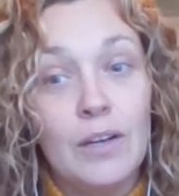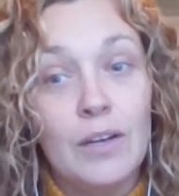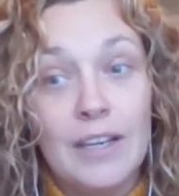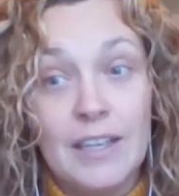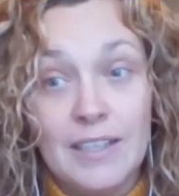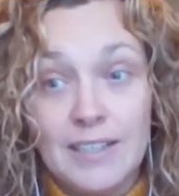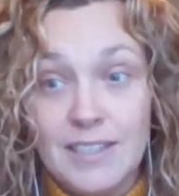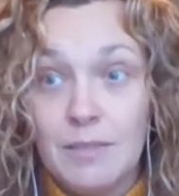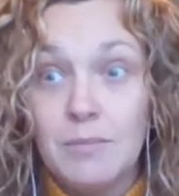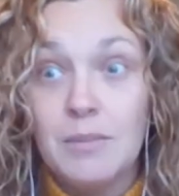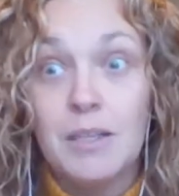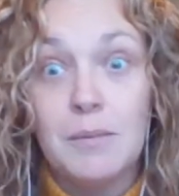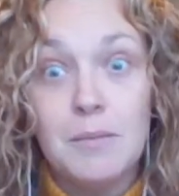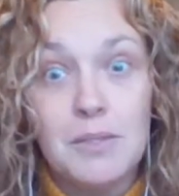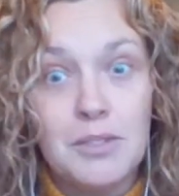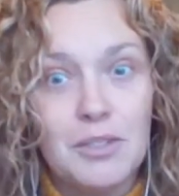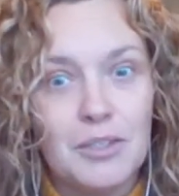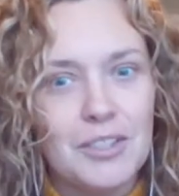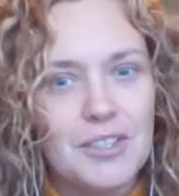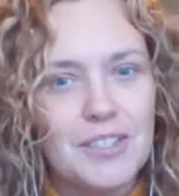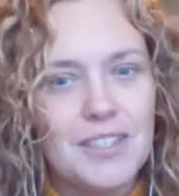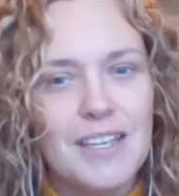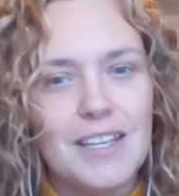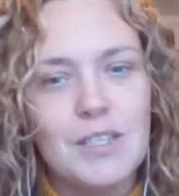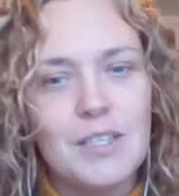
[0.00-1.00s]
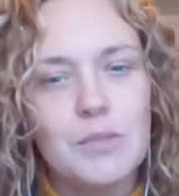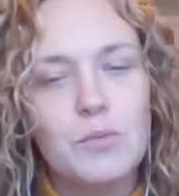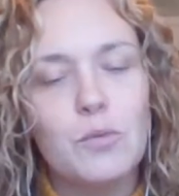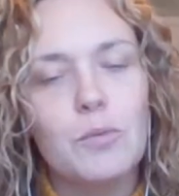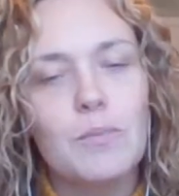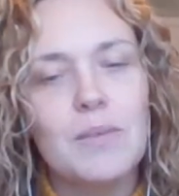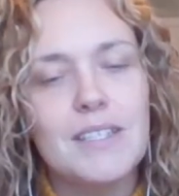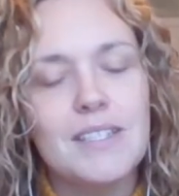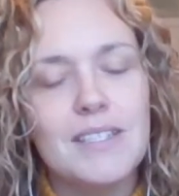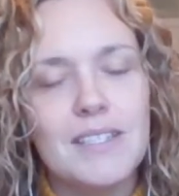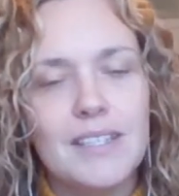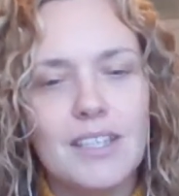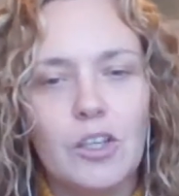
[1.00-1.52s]
and sometimes Thursdays will
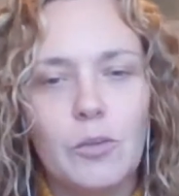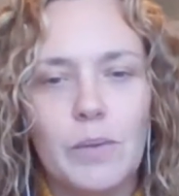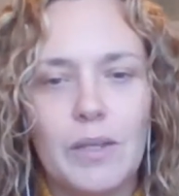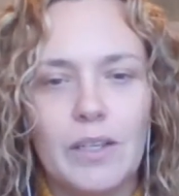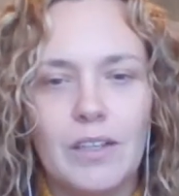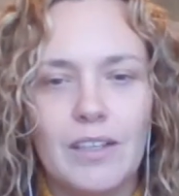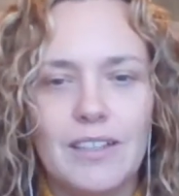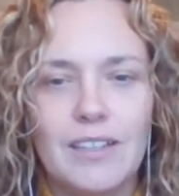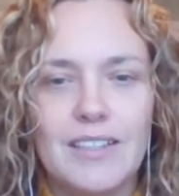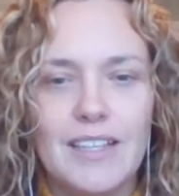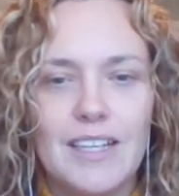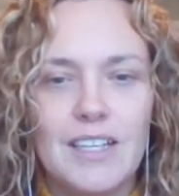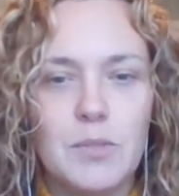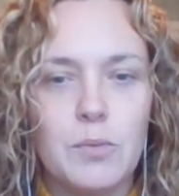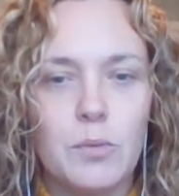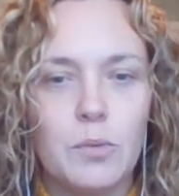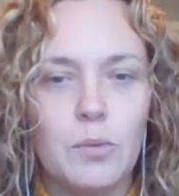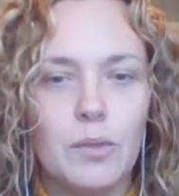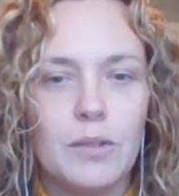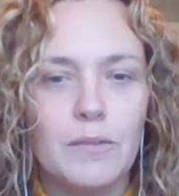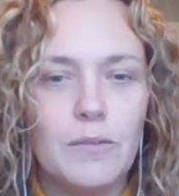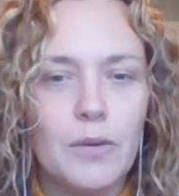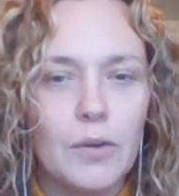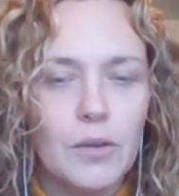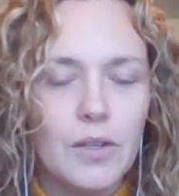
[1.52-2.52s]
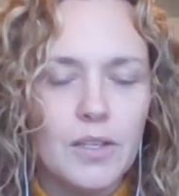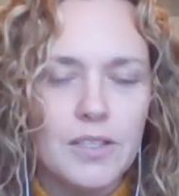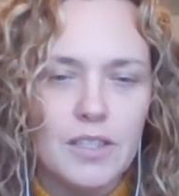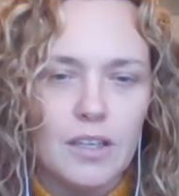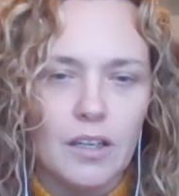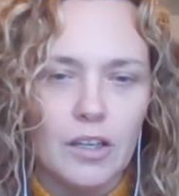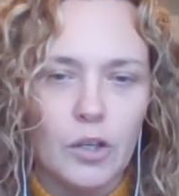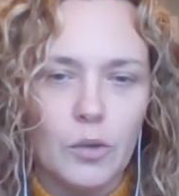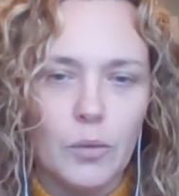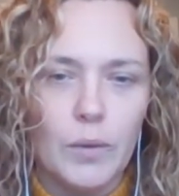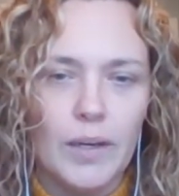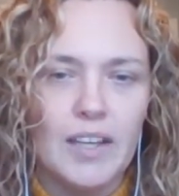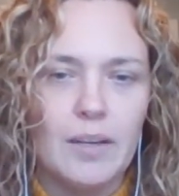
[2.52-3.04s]
be skill building days where we focus
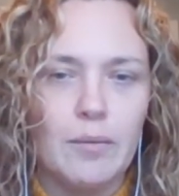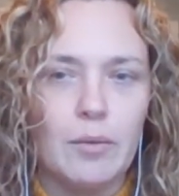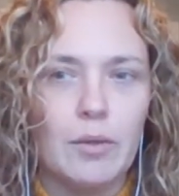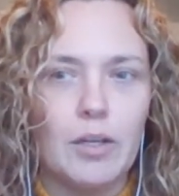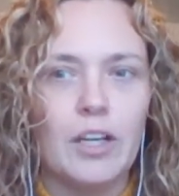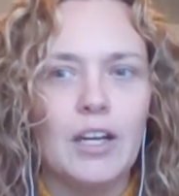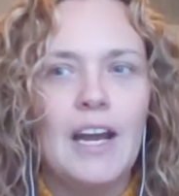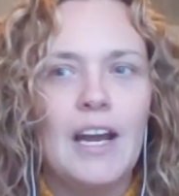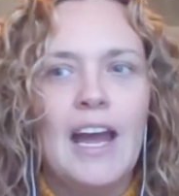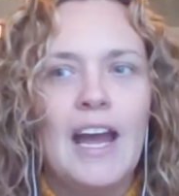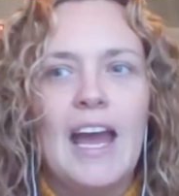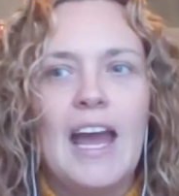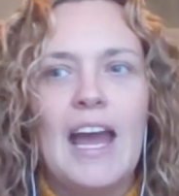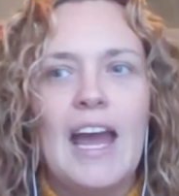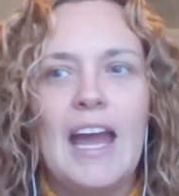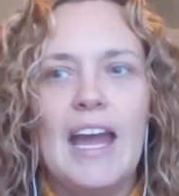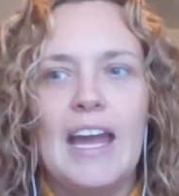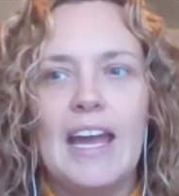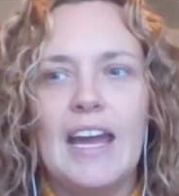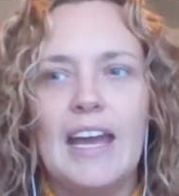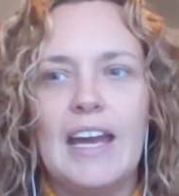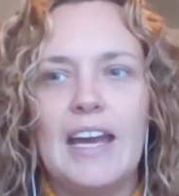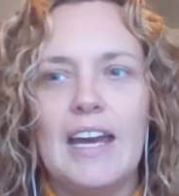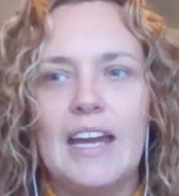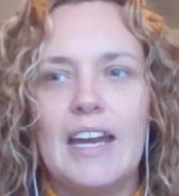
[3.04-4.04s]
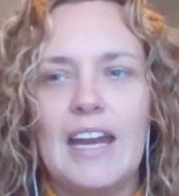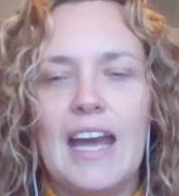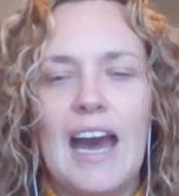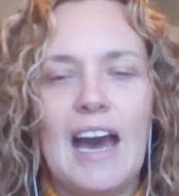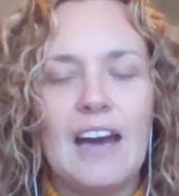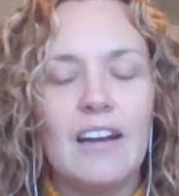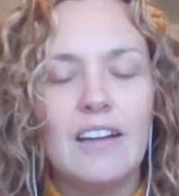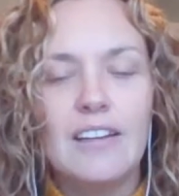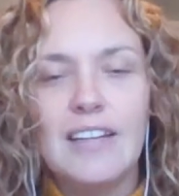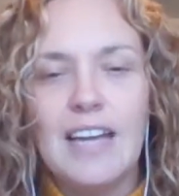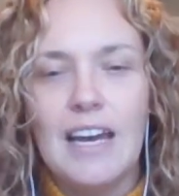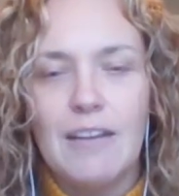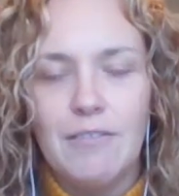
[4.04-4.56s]
on grammar and how
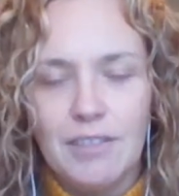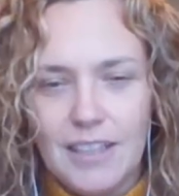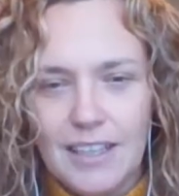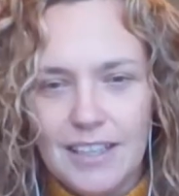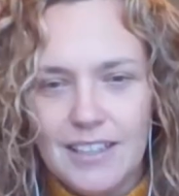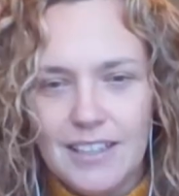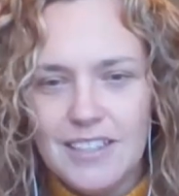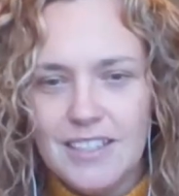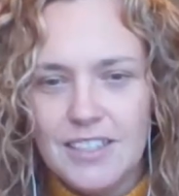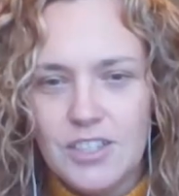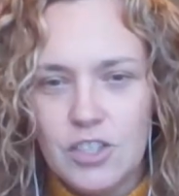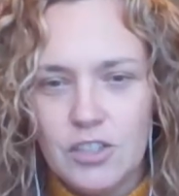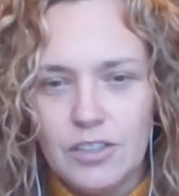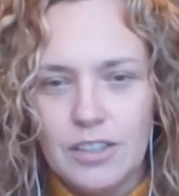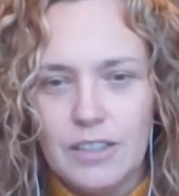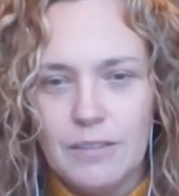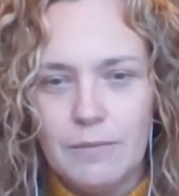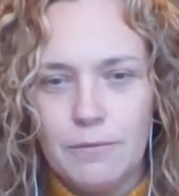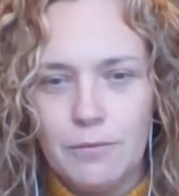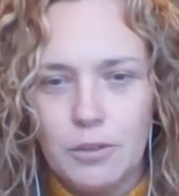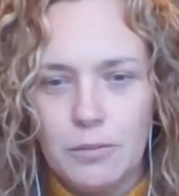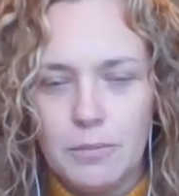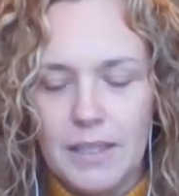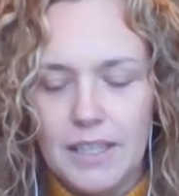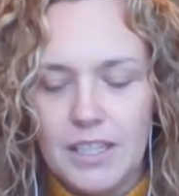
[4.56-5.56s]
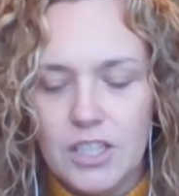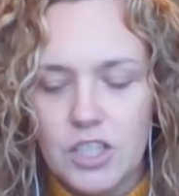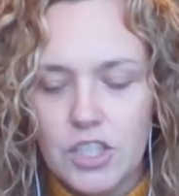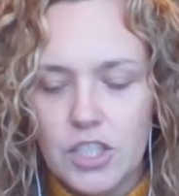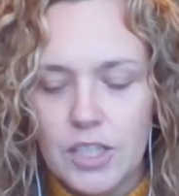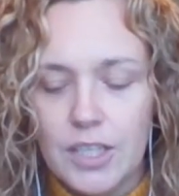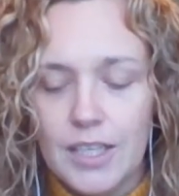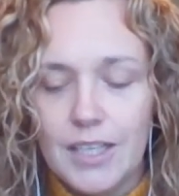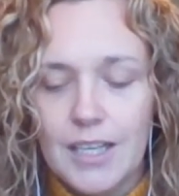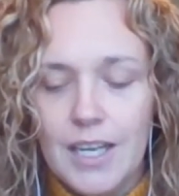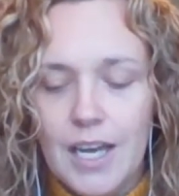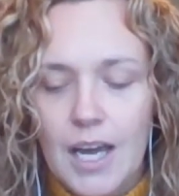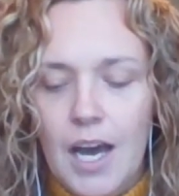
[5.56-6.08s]
to navigate digital
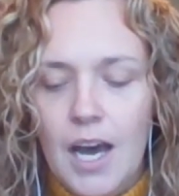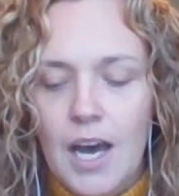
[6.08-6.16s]
information.